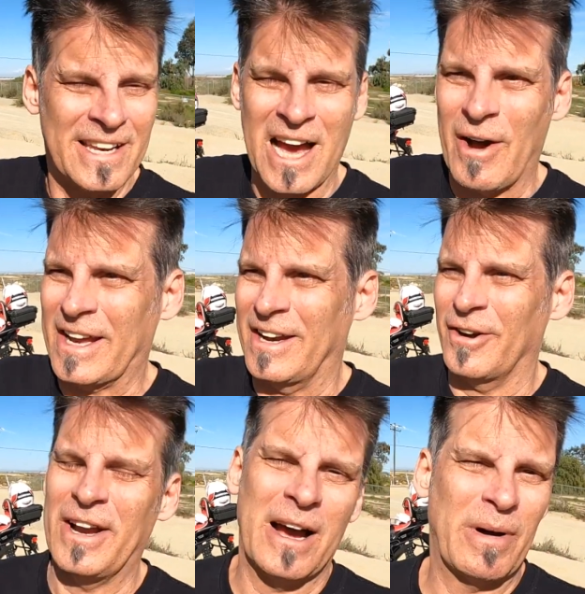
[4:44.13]
now I can
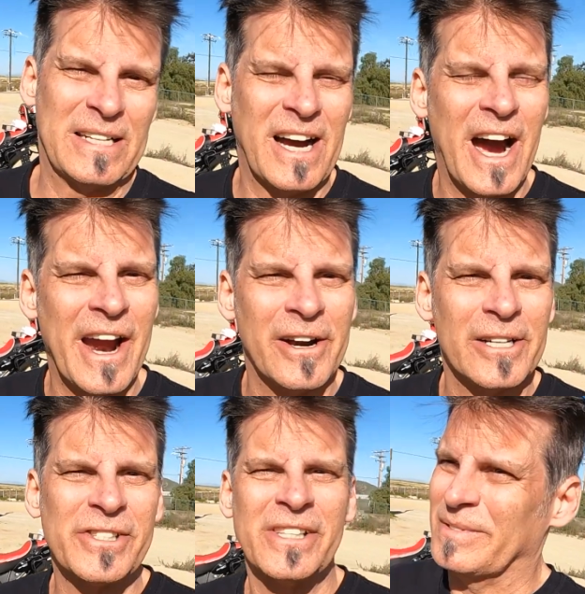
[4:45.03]
air down my
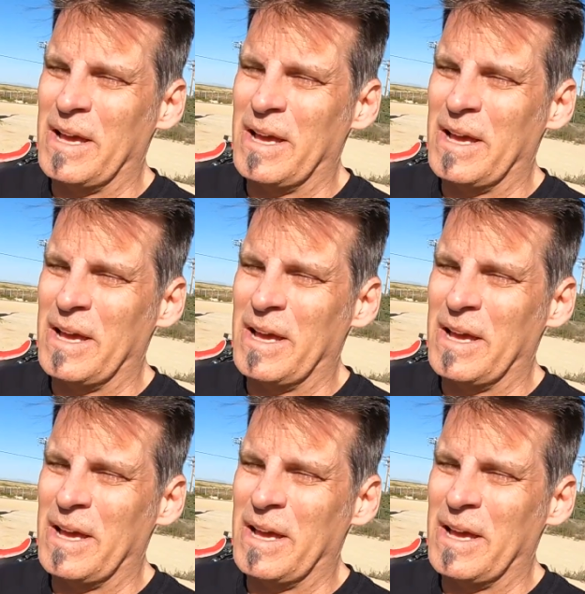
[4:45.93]
tires,